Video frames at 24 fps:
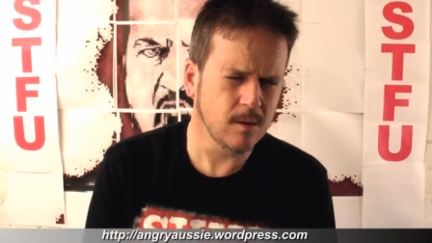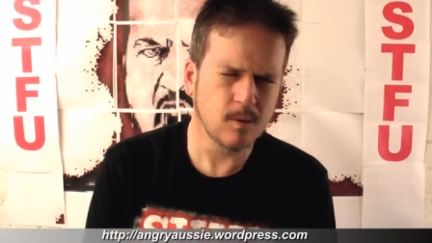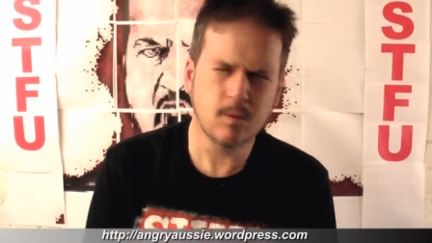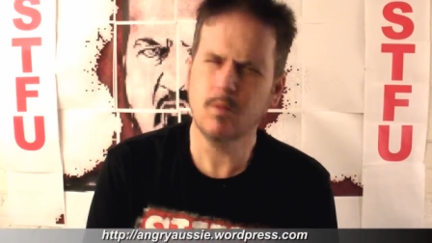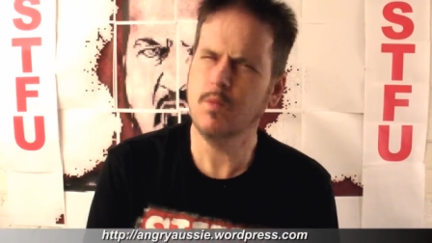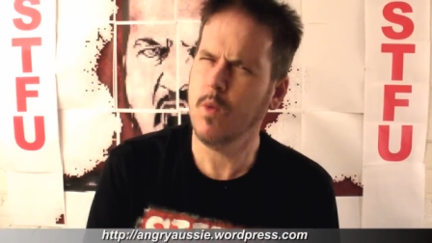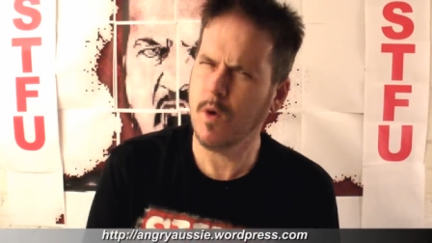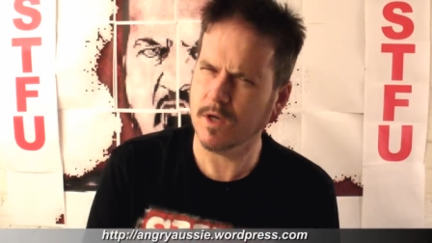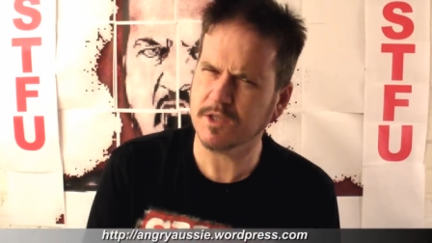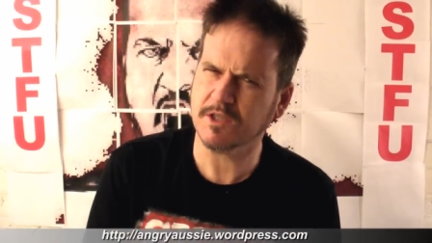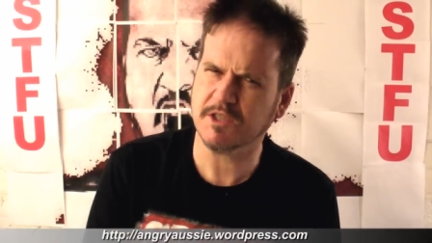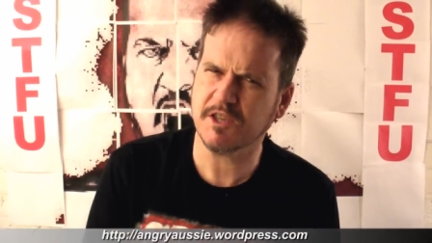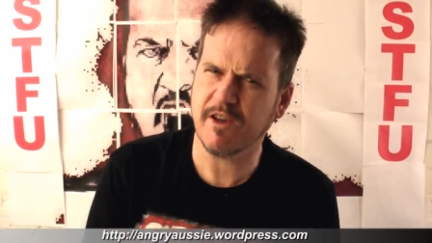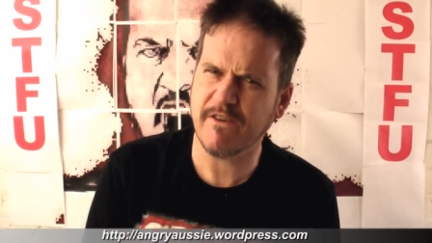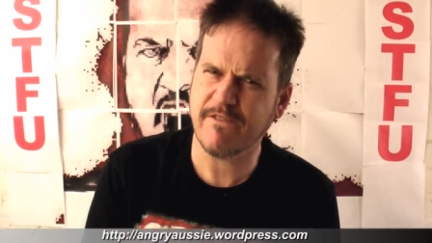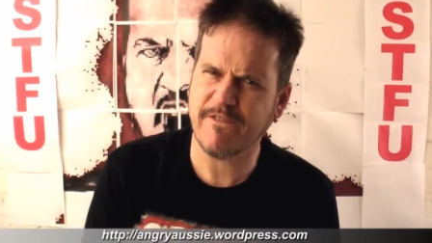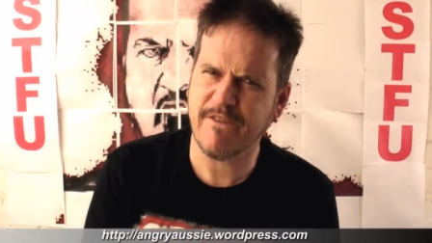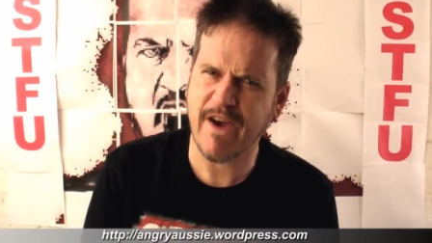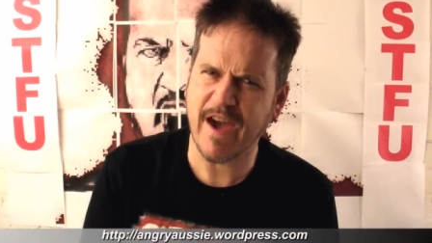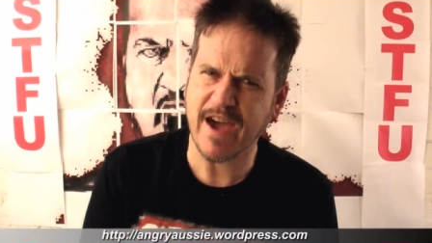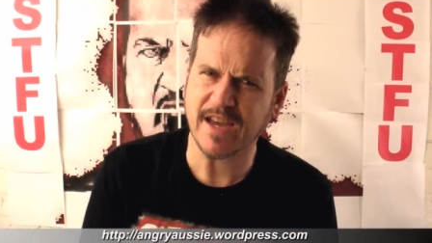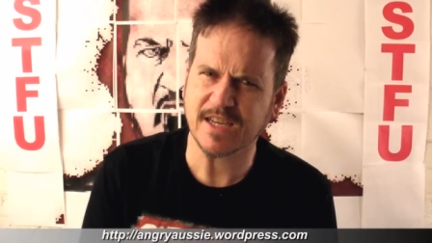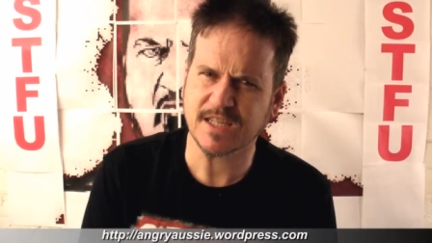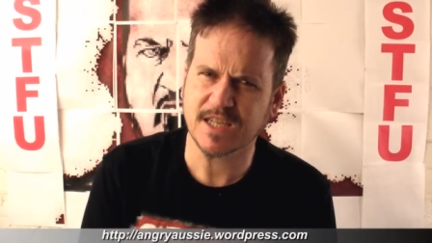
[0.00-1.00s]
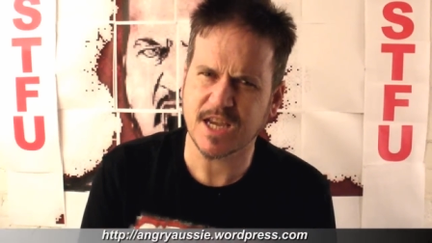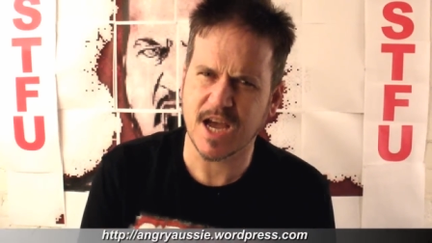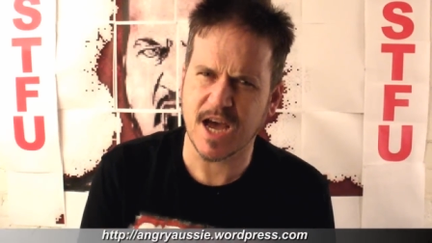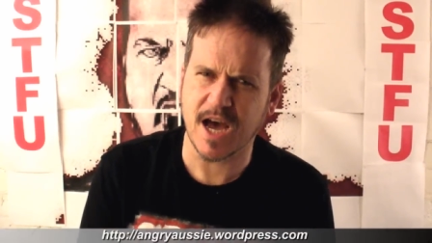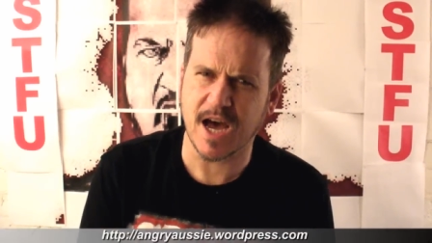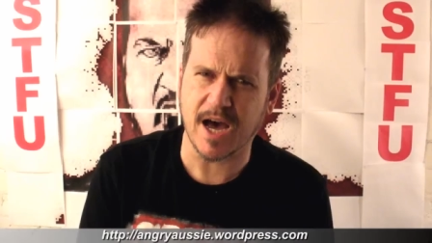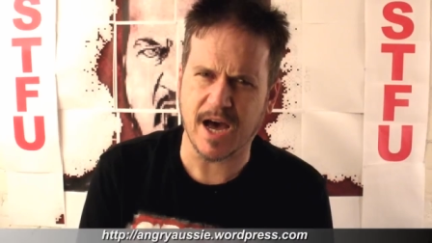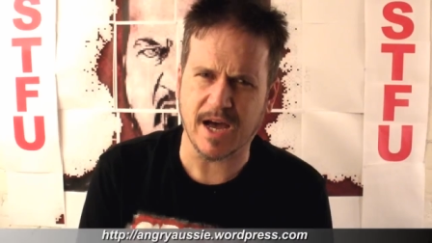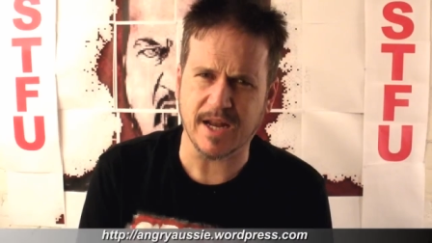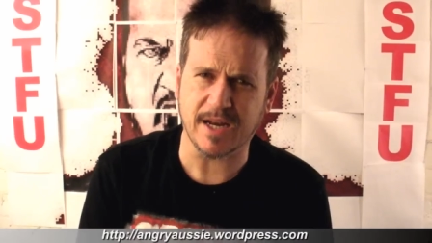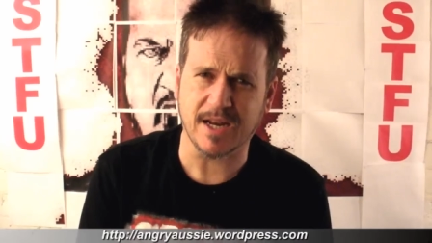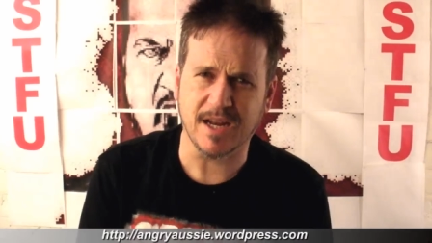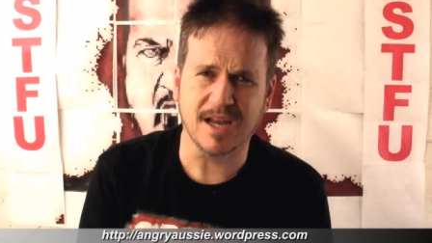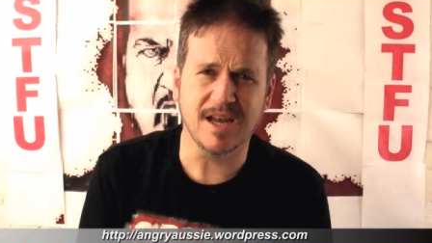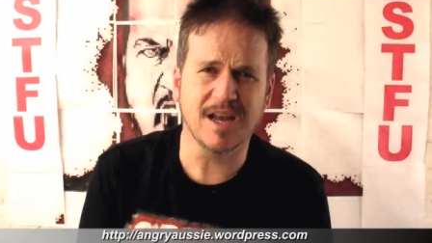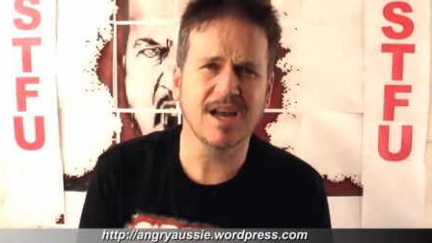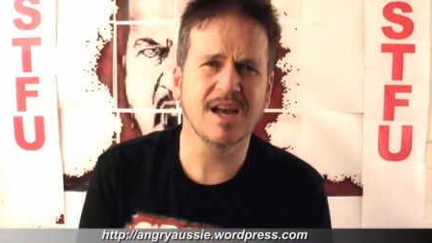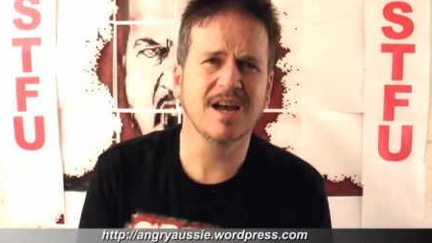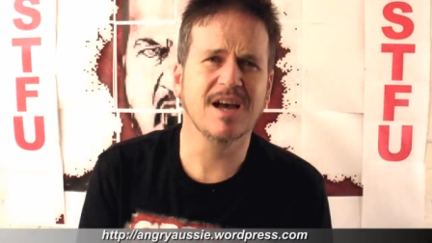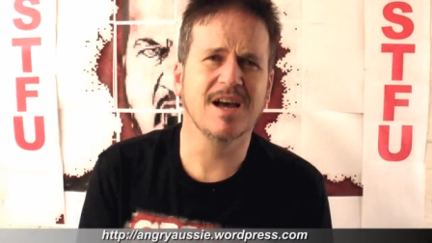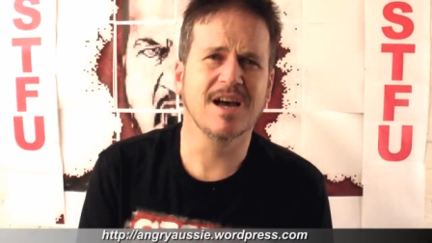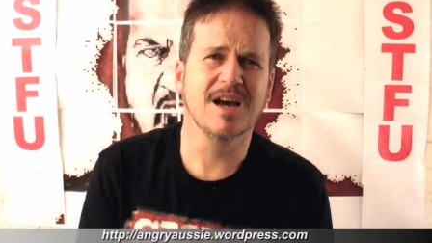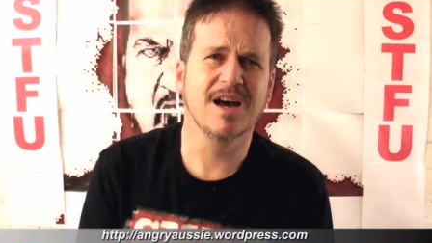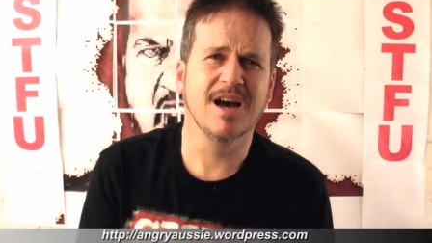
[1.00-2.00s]
what's a factard?
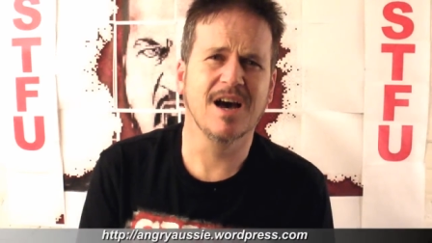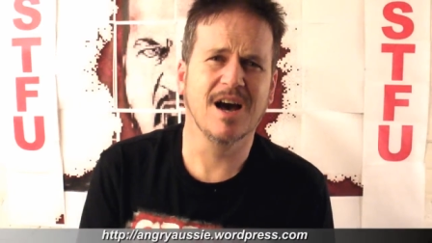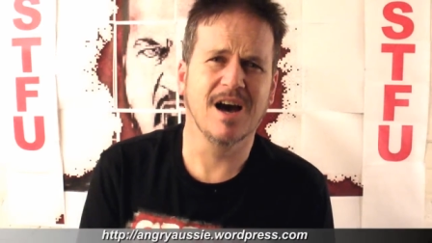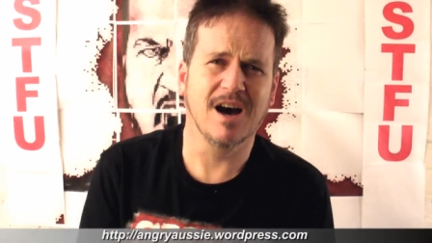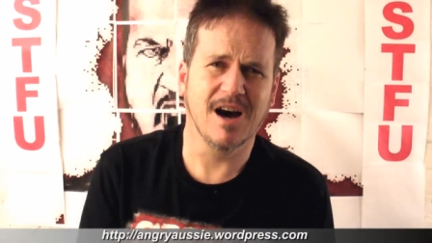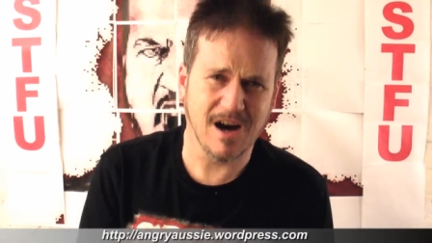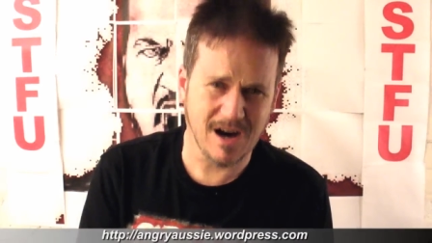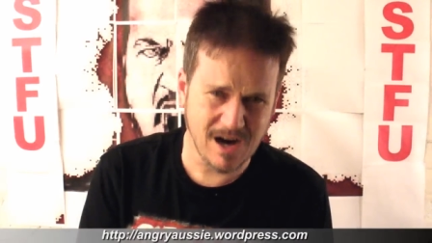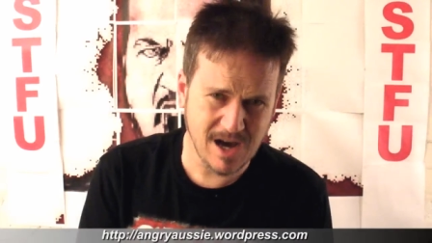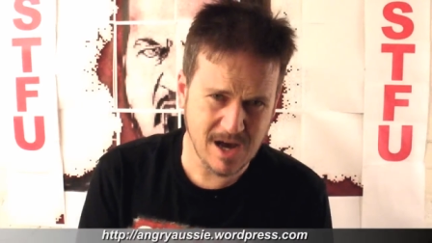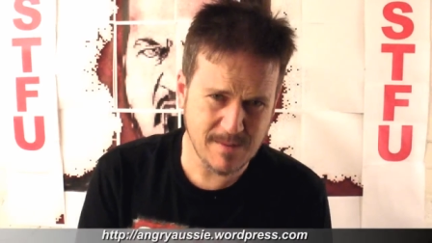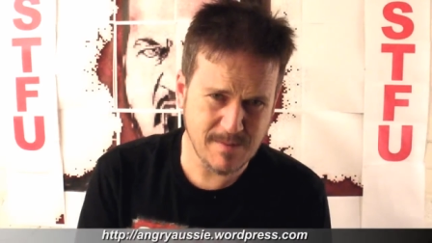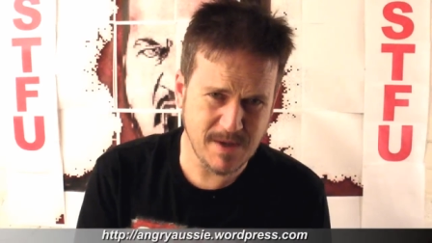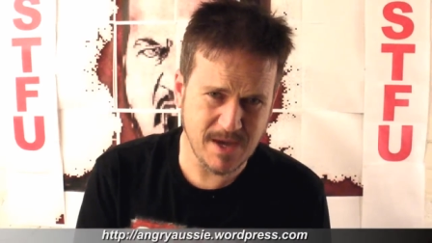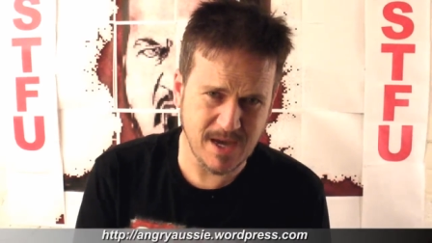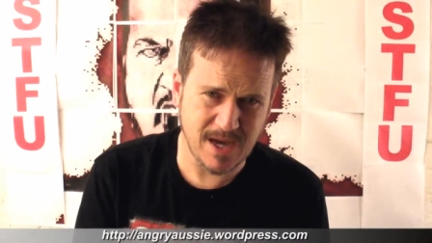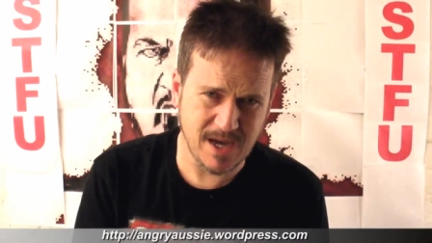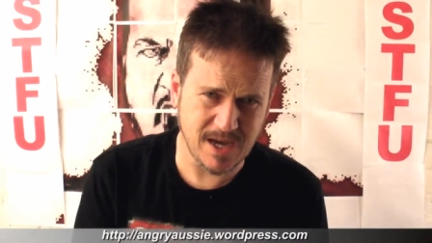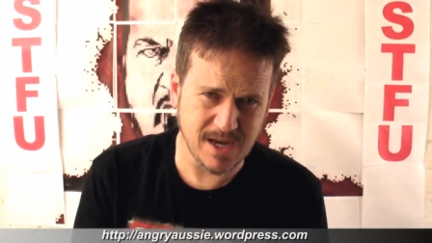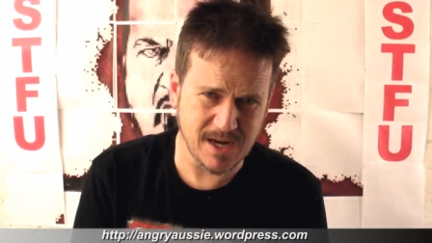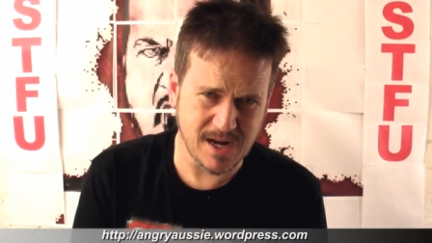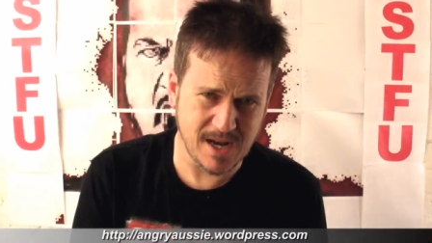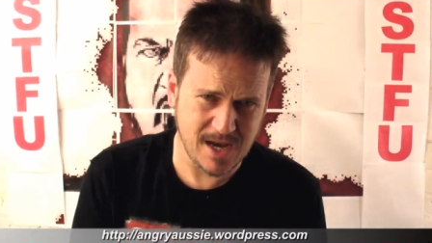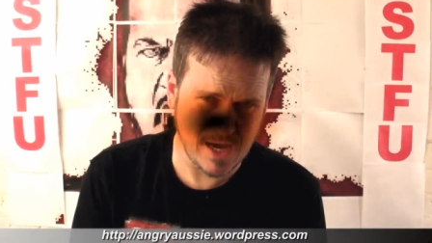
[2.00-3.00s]
I'm here to